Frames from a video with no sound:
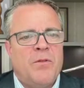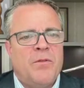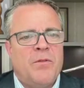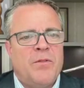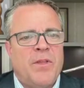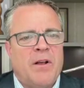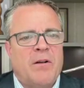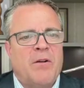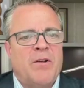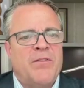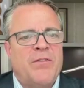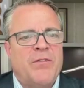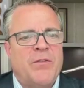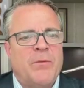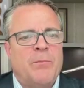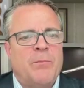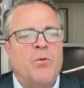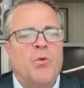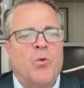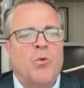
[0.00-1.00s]
there is
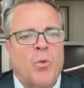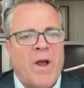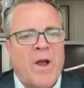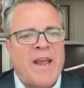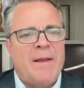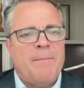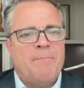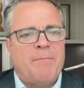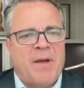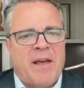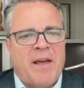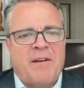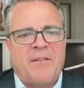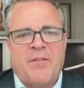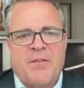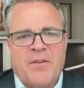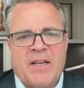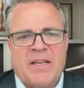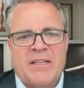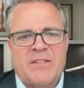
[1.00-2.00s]
some great
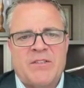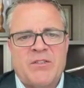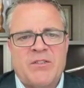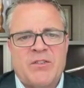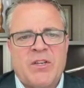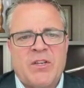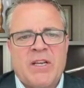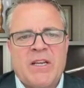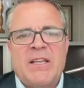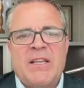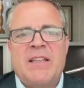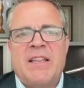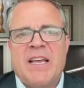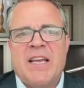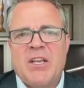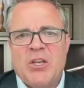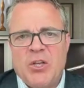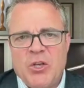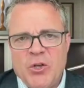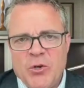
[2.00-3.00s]
benefits
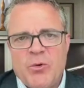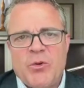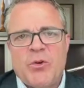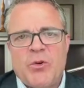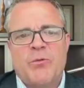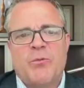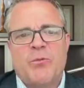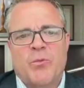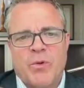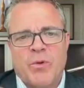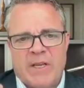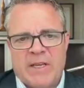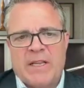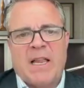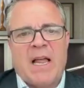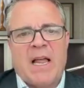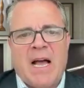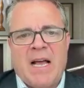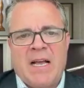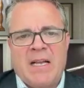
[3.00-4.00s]
that you could
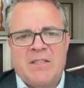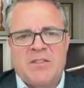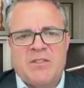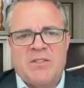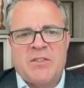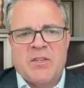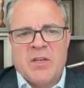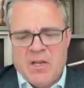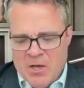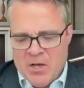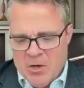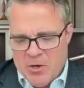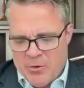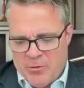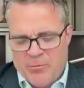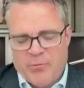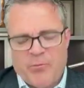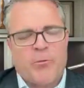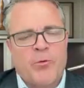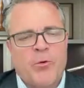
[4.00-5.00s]
realize
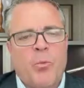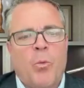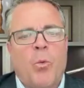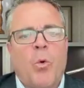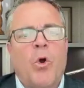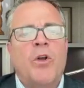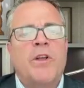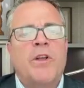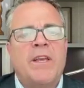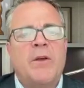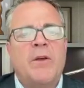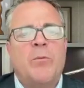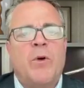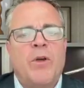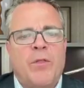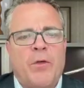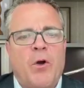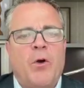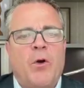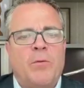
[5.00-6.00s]
through working
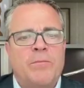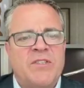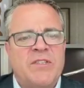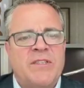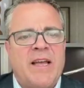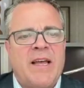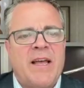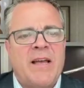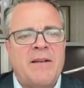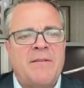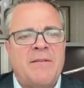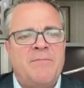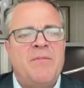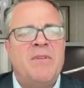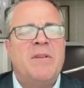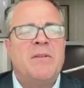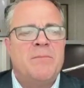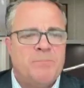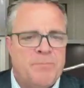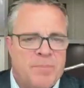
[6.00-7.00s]
with Homestead
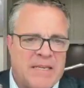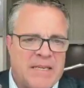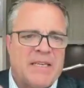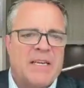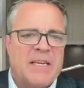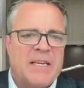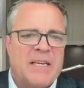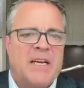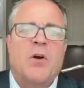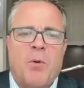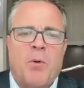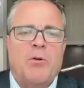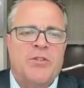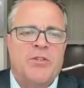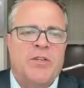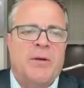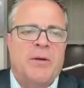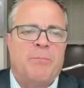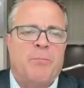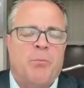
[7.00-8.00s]
because of our
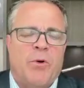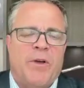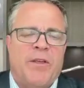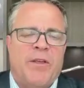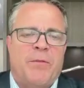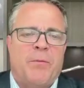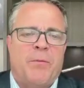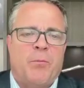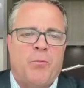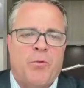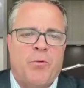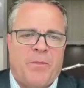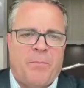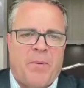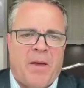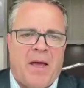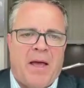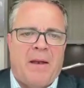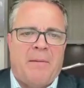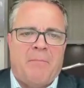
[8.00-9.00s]
partnership
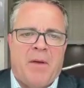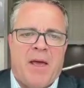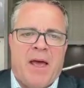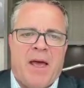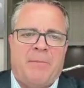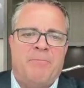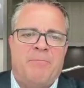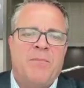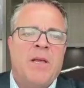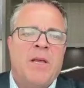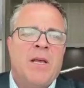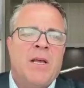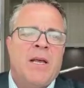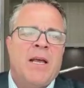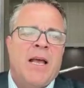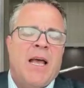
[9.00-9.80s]
with Penn Med.